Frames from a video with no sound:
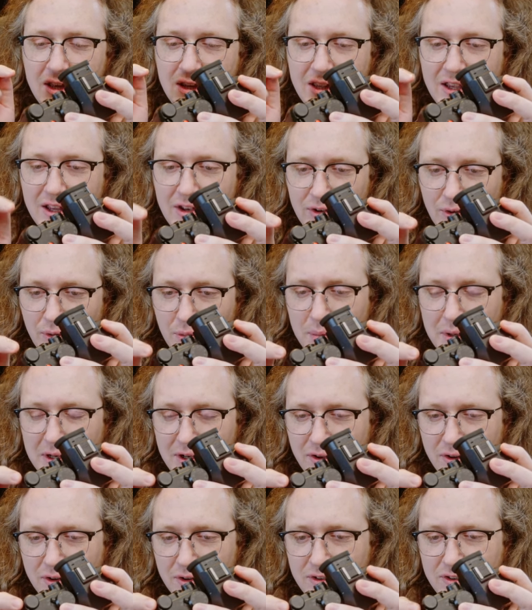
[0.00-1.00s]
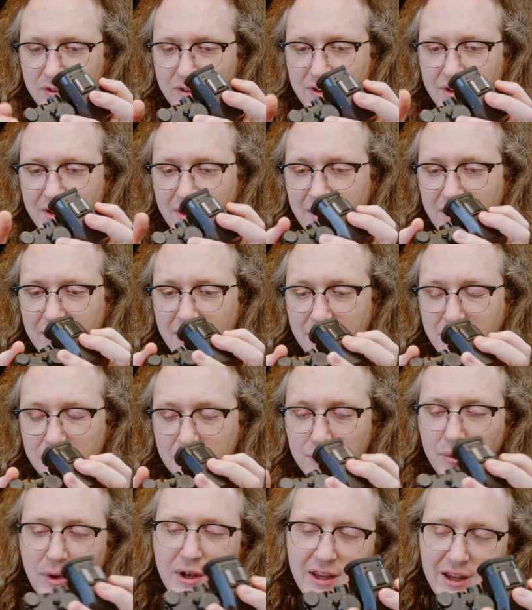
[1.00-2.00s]
cannot be locked.
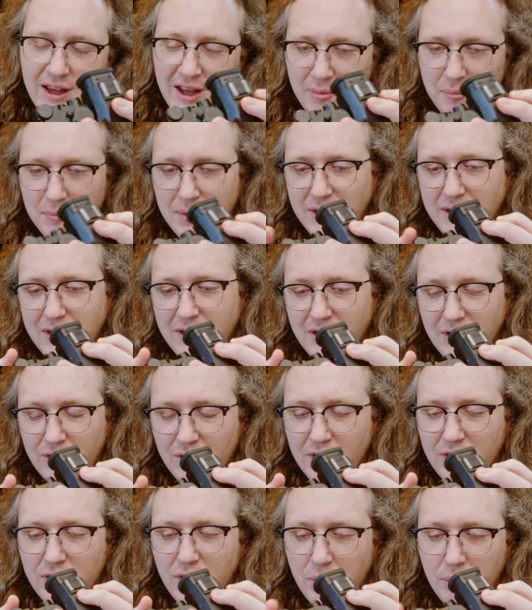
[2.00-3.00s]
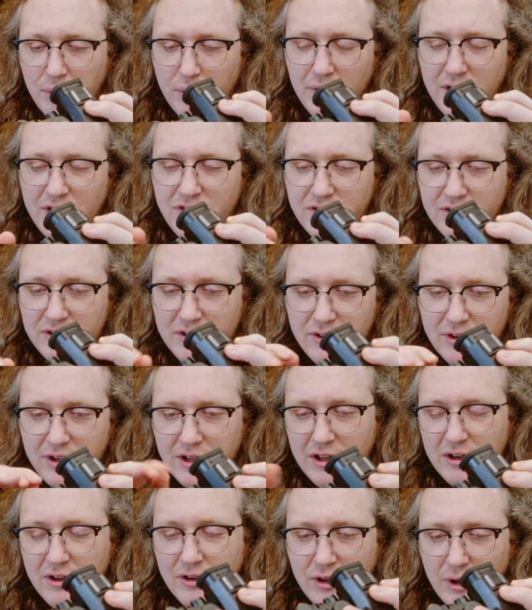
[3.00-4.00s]
Well, it can be. You can operation lock
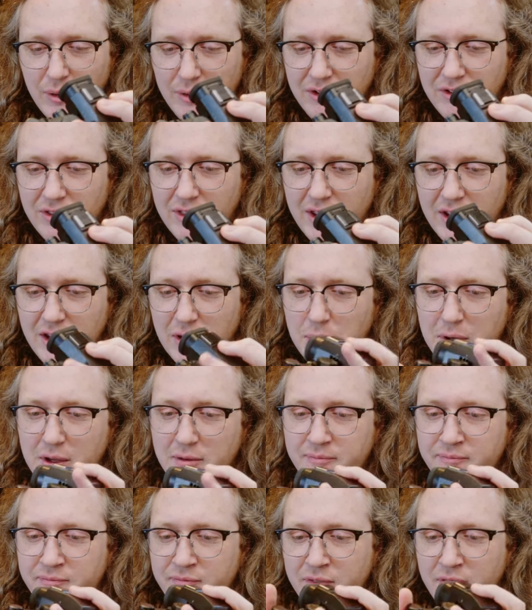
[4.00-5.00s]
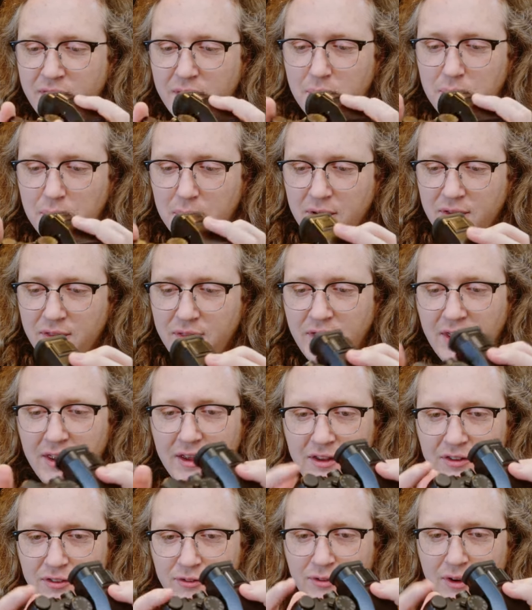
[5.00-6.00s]
it, and I'll go into that in a bit. But that
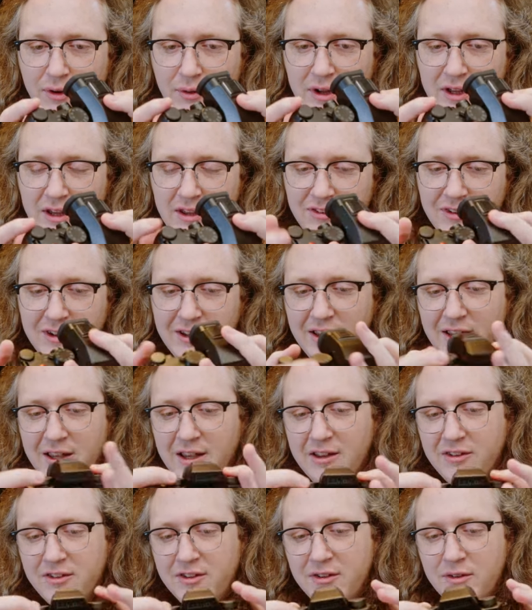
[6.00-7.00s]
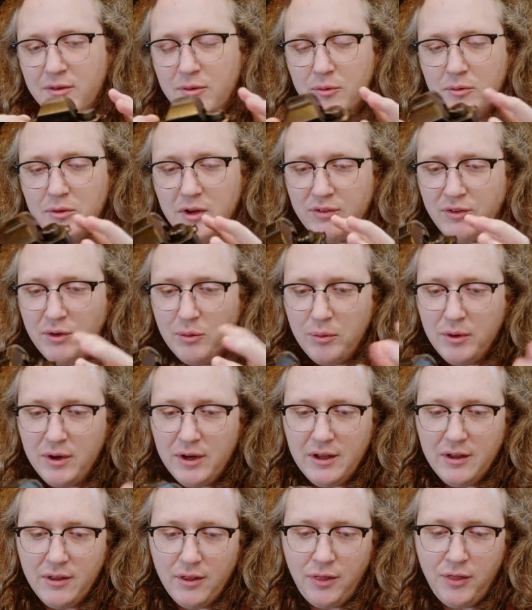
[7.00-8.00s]
is very easily hit. If you're
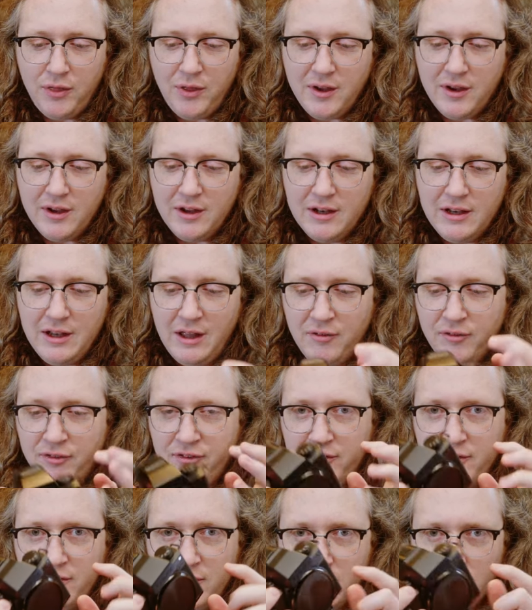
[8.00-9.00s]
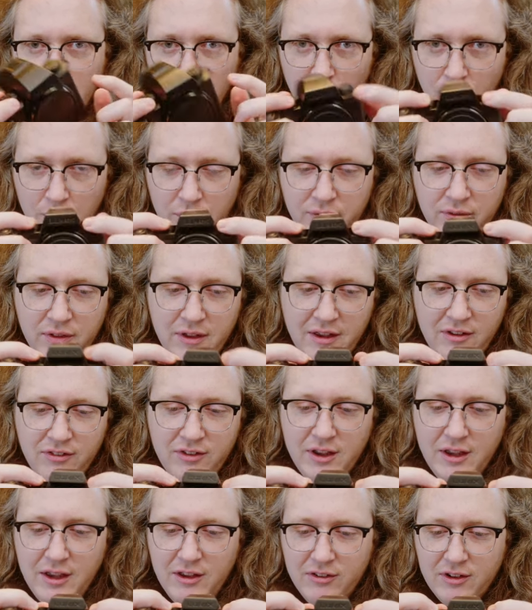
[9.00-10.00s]
wearing thicker gloves, all of these
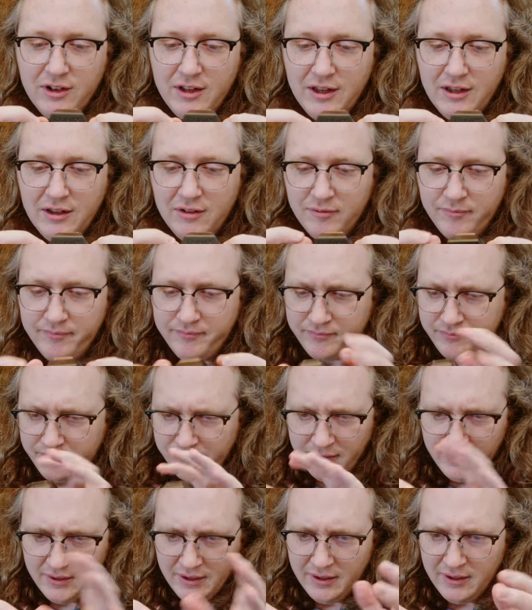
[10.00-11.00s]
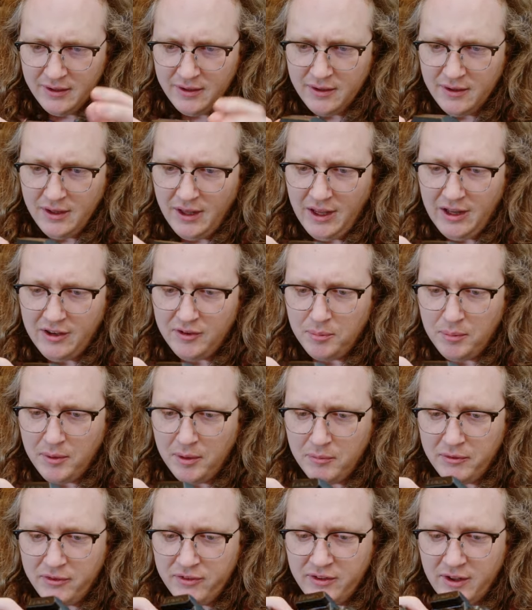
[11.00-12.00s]
are easily hit by
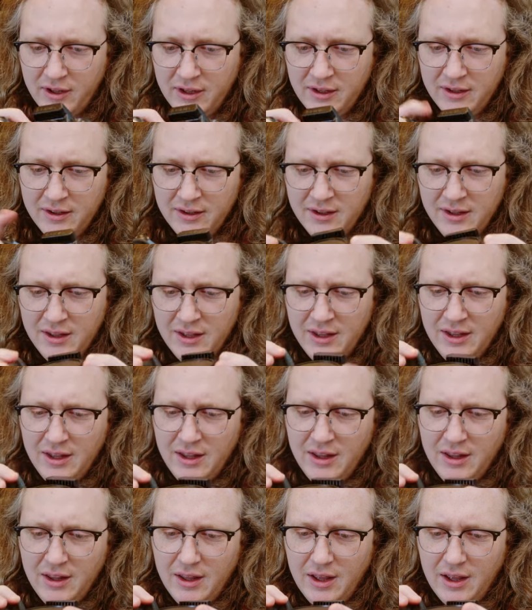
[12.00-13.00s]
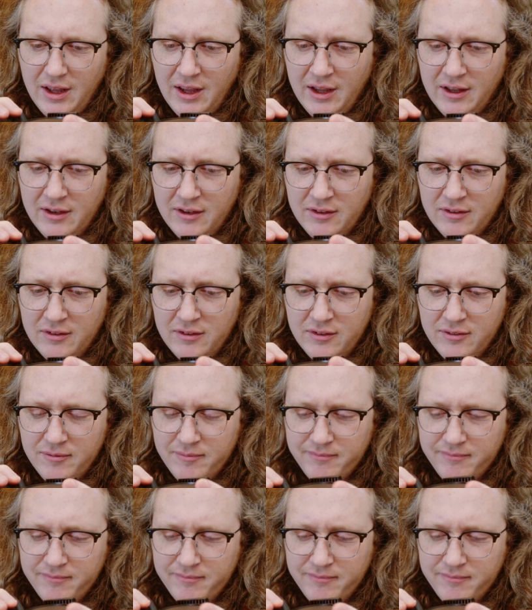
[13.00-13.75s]
mistake. And